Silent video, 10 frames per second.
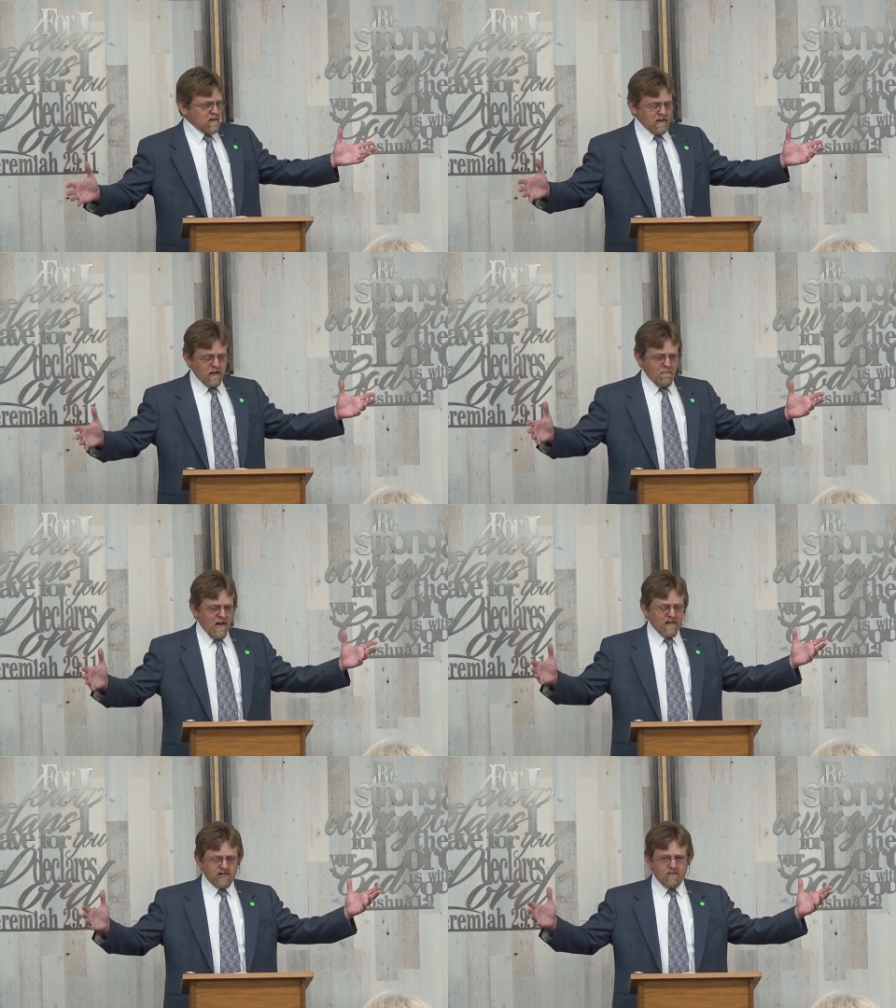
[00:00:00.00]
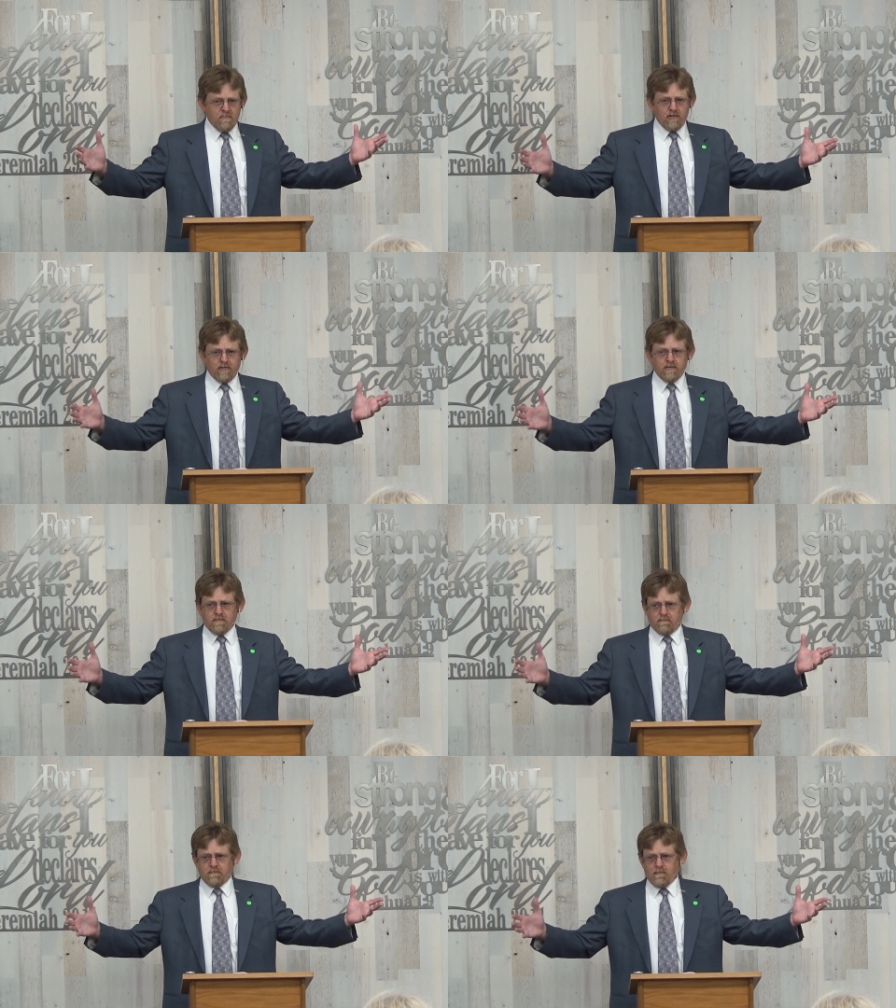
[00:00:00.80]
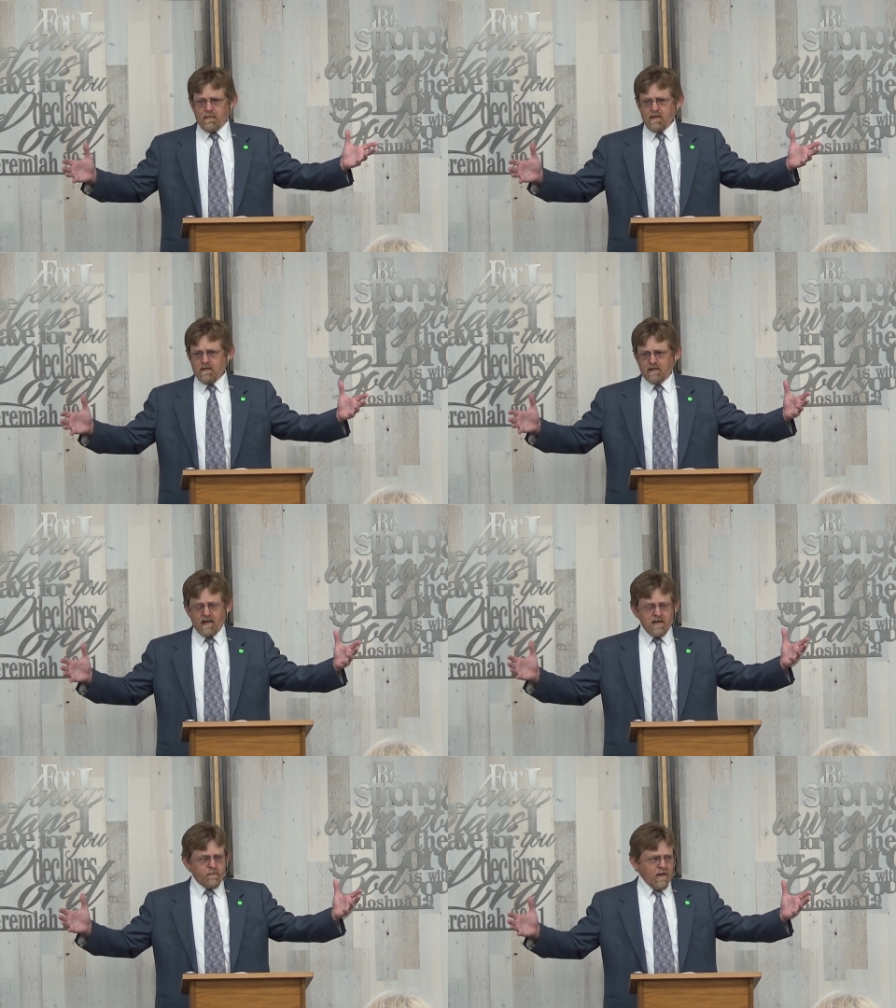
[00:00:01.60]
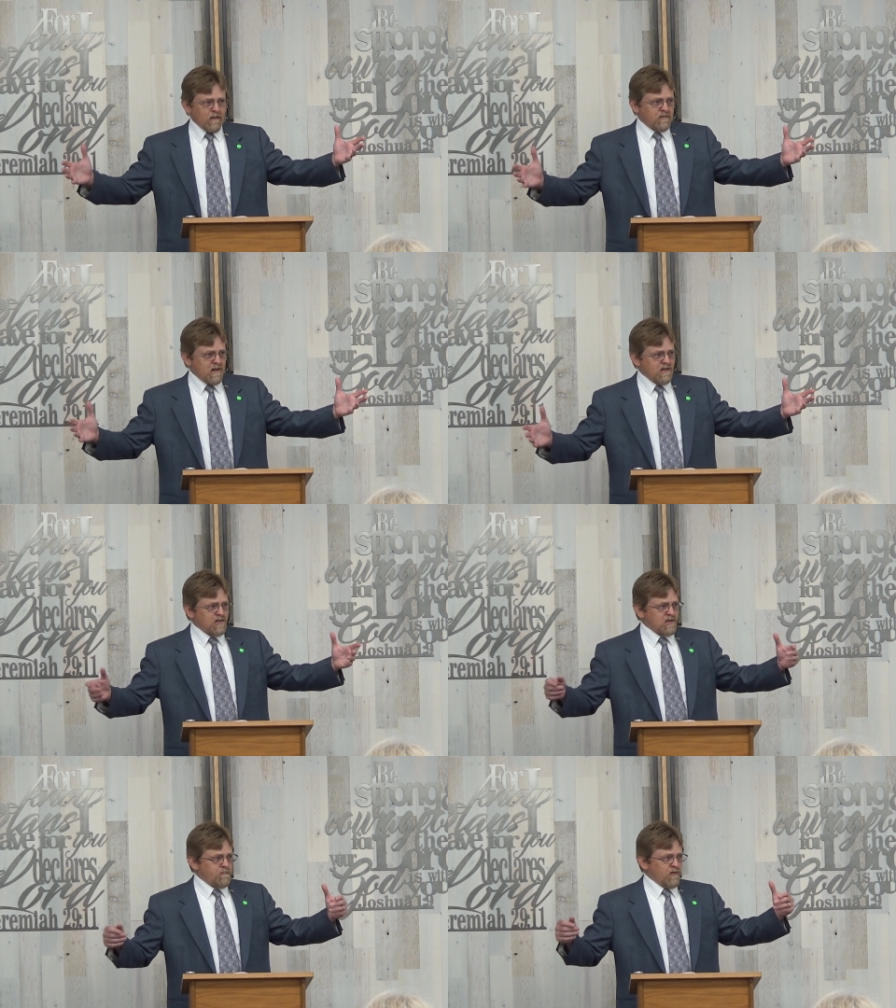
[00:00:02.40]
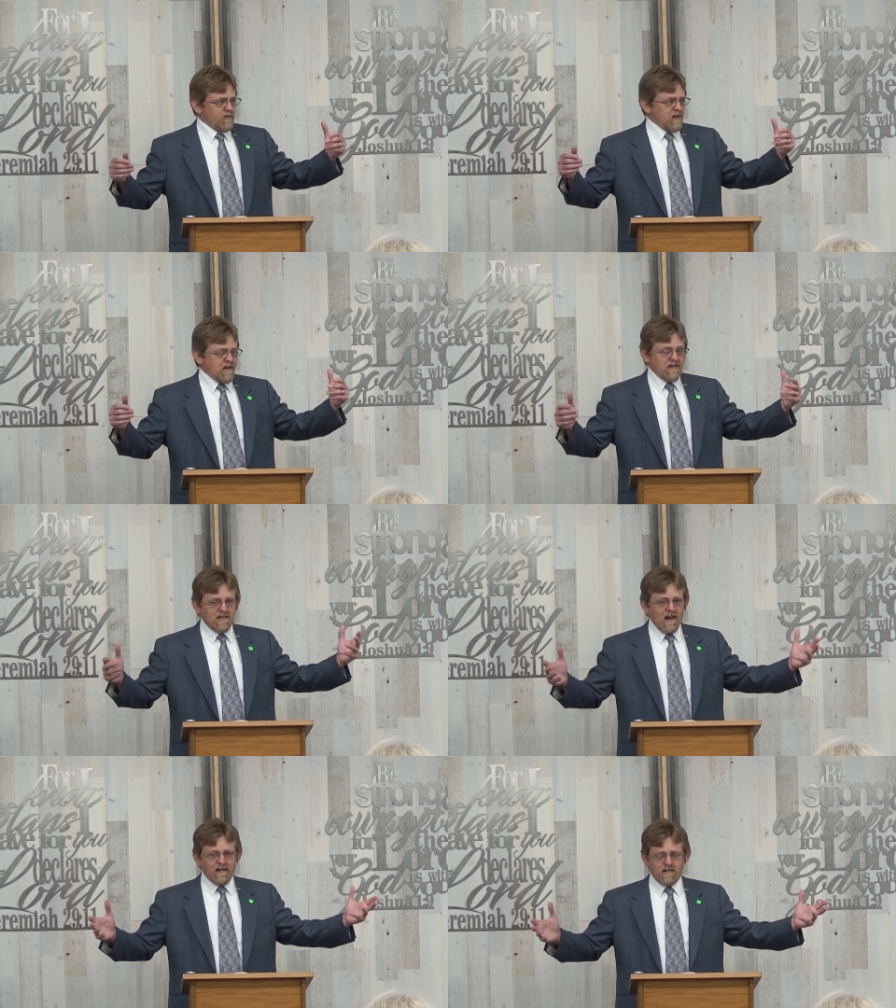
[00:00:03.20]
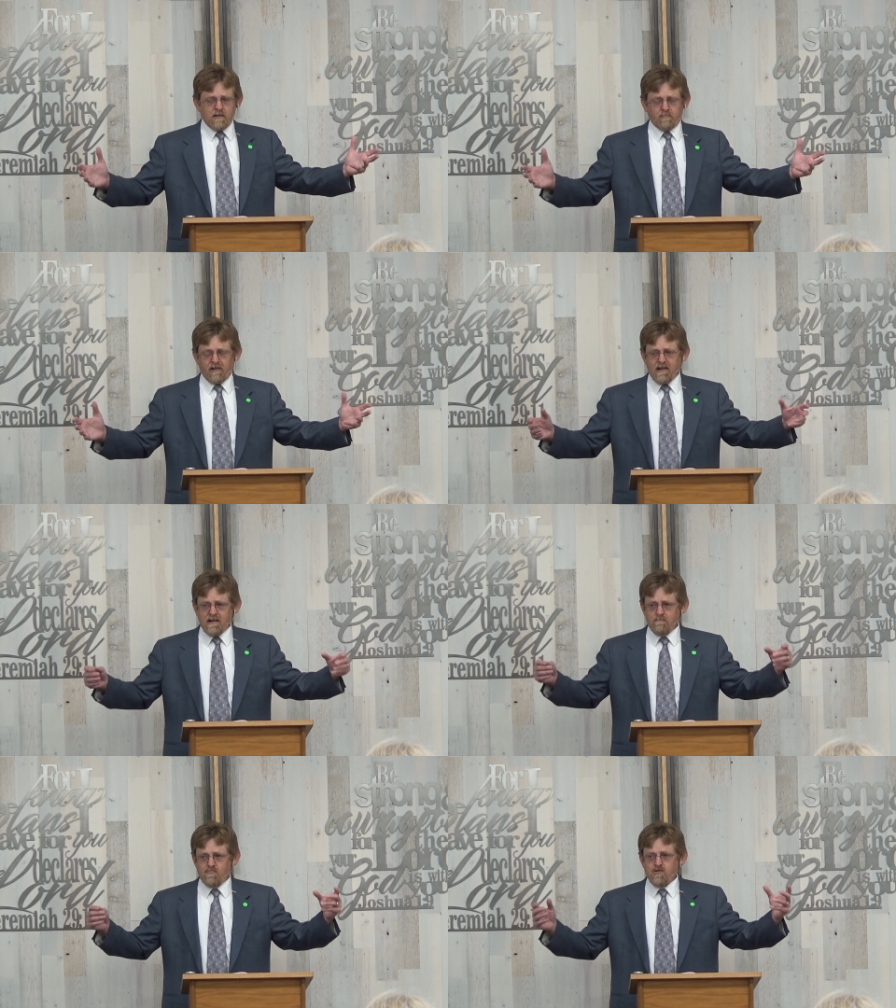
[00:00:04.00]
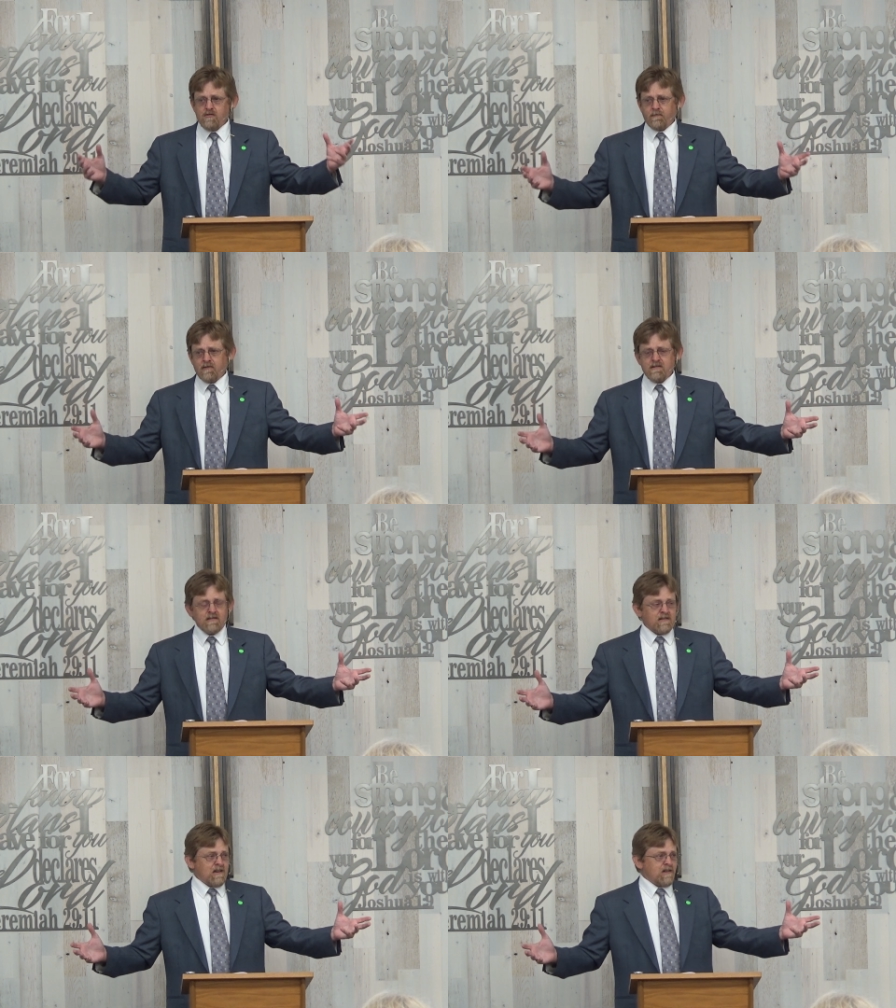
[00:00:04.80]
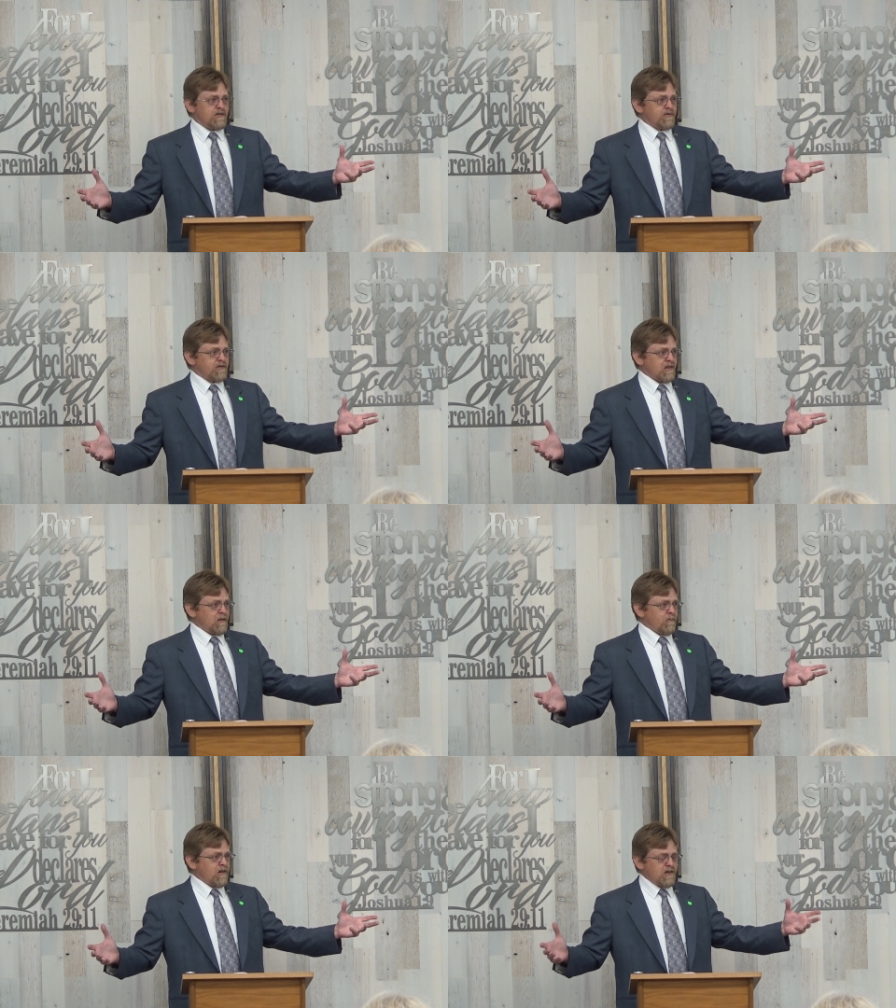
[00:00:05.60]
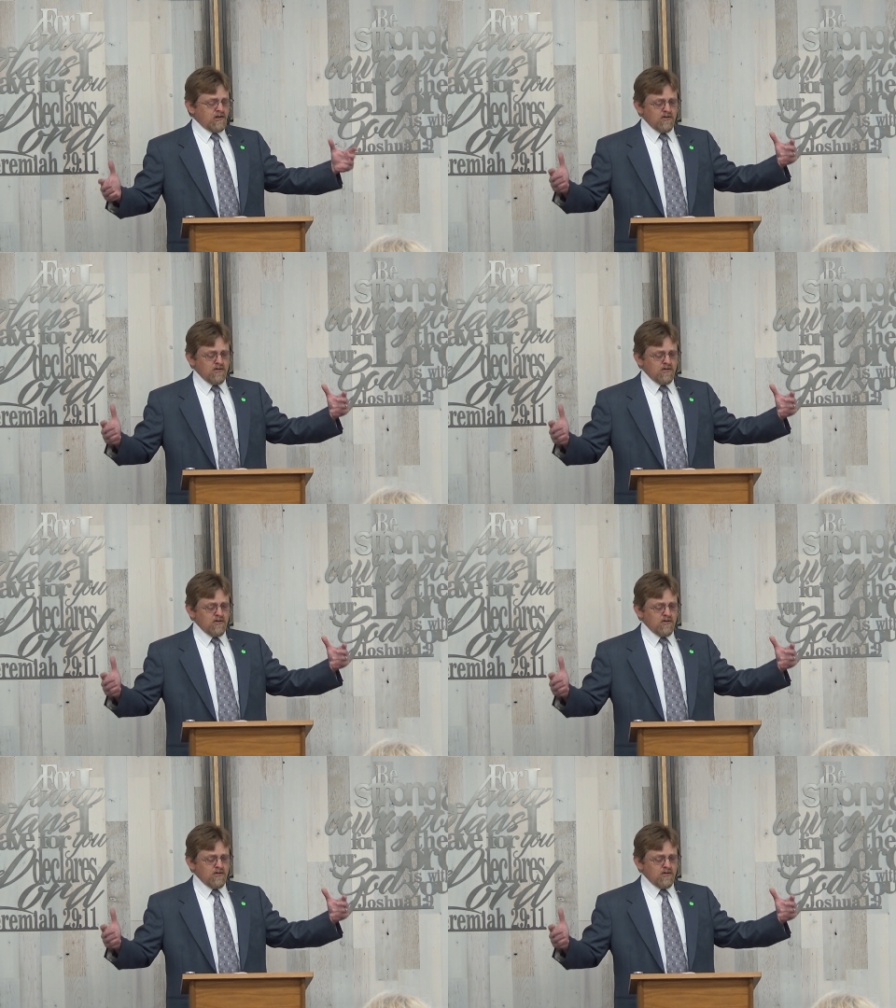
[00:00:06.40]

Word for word: like a master builder, laying foundations, building exactly to plan beautifully that the angels celebrated.